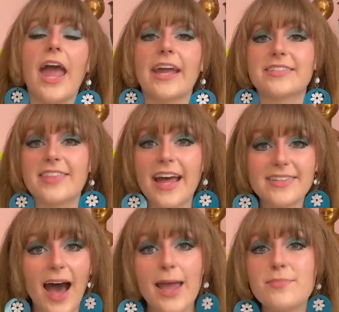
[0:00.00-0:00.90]
It's that
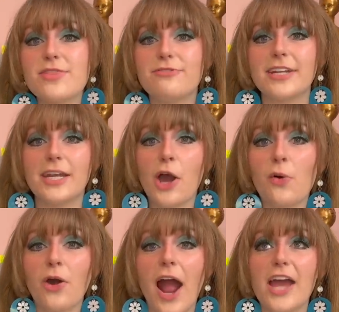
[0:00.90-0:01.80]
time in the video
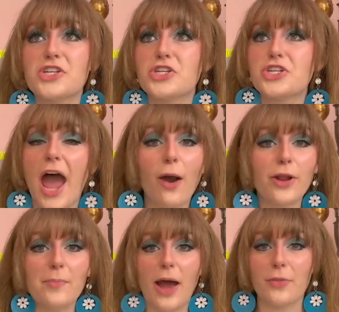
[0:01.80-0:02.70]
where I
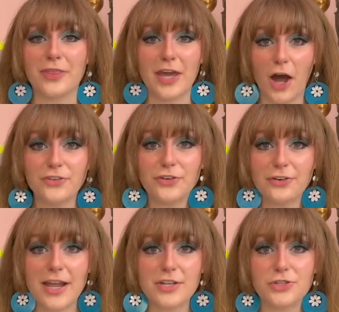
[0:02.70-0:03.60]
shout about the
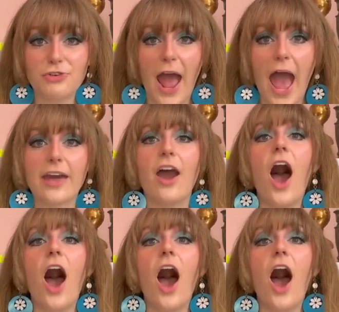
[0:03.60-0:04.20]
underrated track,